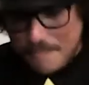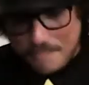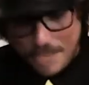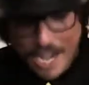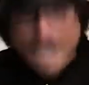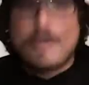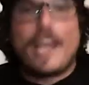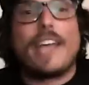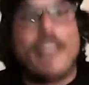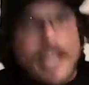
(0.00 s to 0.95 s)
But
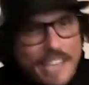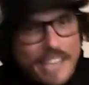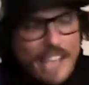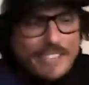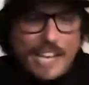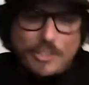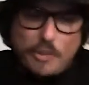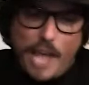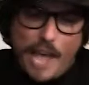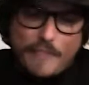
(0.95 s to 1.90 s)
anyway, yes, I do
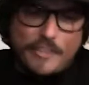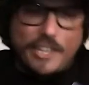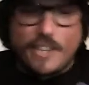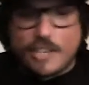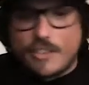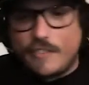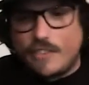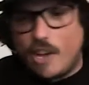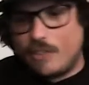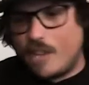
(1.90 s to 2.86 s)
have the Legend of
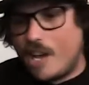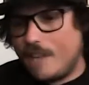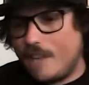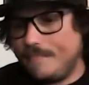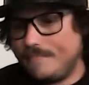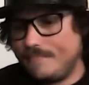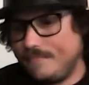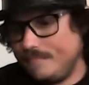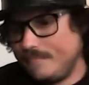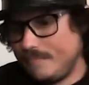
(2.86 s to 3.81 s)
Zelda.
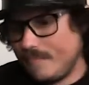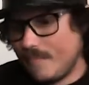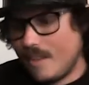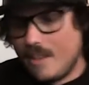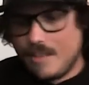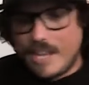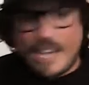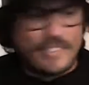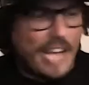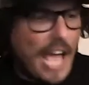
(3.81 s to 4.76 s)
Like
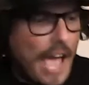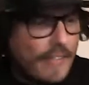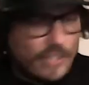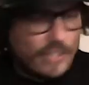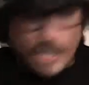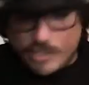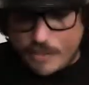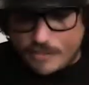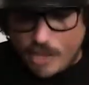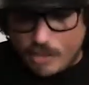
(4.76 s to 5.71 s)
I said, I have the Legend
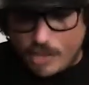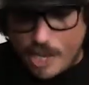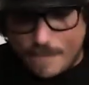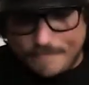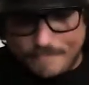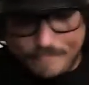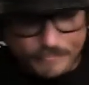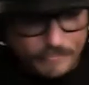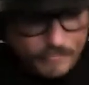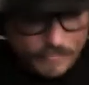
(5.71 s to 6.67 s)
of Zelda,
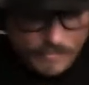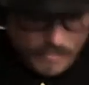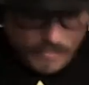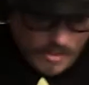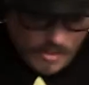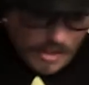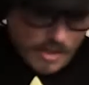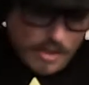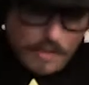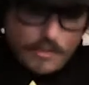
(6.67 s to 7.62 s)

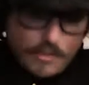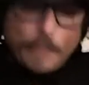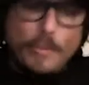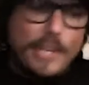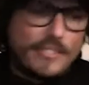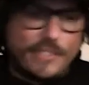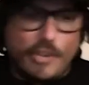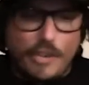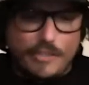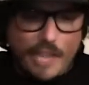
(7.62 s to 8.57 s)
the complete
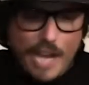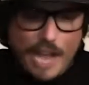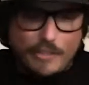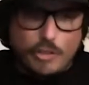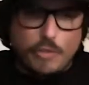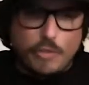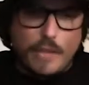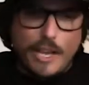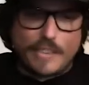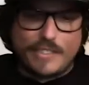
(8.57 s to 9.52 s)
series. And I do,
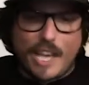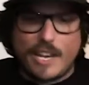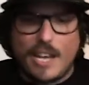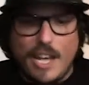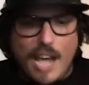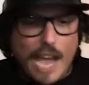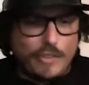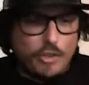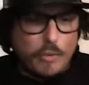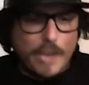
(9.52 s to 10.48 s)
like I said, I
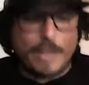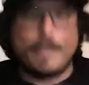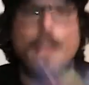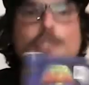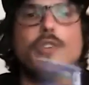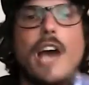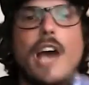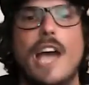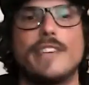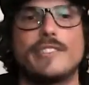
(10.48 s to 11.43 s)
do recommend you
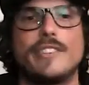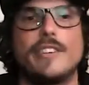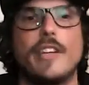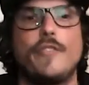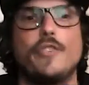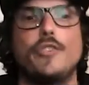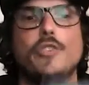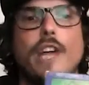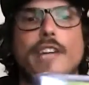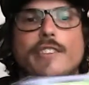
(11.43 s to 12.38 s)
guys, if you do
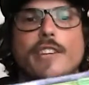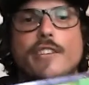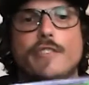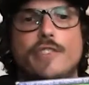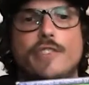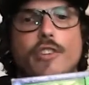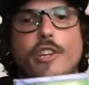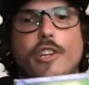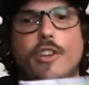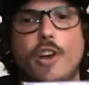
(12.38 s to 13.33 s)
like the Legend of
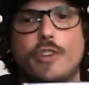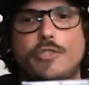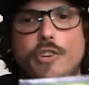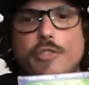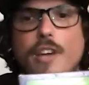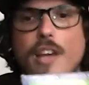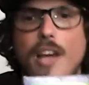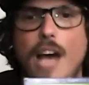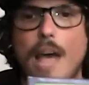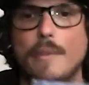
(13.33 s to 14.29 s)
Zelda, the cartoon,
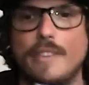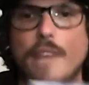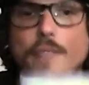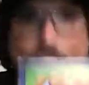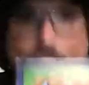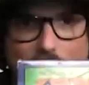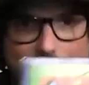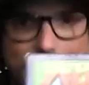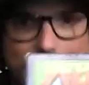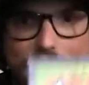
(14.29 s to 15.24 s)
I would definitely
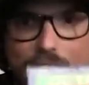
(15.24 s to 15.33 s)
say,